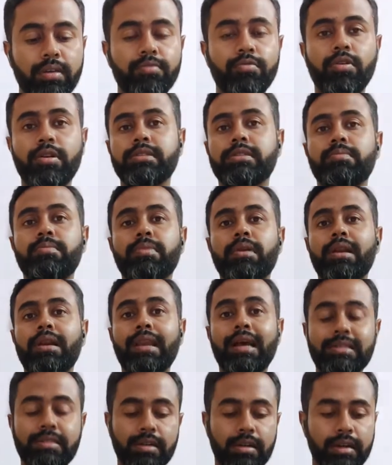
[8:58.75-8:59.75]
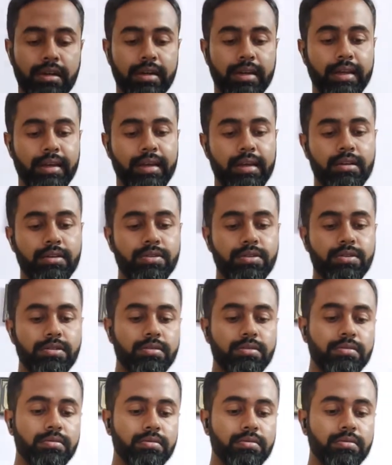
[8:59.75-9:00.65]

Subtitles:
For example, clustered indicators